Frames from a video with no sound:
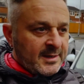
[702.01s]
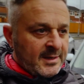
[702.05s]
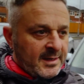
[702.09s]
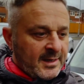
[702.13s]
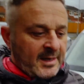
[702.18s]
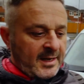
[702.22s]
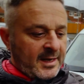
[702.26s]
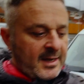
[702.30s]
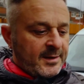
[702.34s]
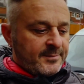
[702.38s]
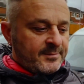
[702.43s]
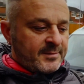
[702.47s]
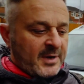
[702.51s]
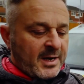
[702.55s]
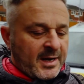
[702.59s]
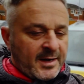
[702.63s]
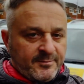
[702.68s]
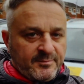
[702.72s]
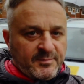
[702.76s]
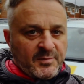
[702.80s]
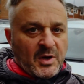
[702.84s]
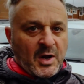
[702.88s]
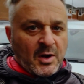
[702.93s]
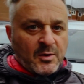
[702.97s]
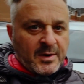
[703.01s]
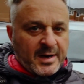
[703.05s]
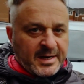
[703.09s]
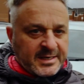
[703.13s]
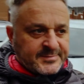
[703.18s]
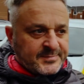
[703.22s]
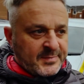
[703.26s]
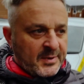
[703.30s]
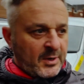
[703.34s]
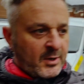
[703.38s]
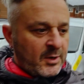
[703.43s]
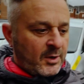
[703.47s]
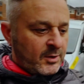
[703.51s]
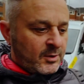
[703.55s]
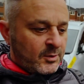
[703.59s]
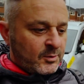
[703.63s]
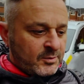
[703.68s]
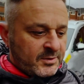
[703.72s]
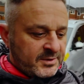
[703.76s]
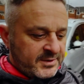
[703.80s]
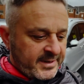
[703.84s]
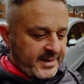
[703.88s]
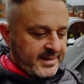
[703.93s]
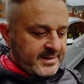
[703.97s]
I'm no expert on all
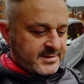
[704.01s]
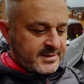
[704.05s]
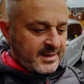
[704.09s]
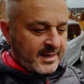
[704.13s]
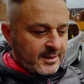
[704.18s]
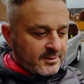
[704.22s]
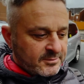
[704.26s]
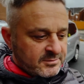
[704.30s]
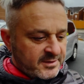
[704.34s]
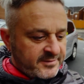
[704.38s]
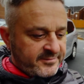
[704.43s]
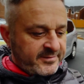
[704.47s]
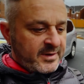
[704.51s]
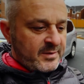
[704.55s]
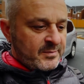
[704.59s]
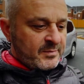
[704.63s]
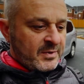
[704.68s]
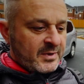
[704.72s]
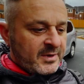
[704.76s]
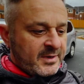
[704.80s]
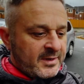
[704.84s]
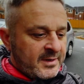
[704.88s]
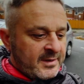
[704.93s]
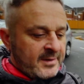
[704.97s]
the details of it, but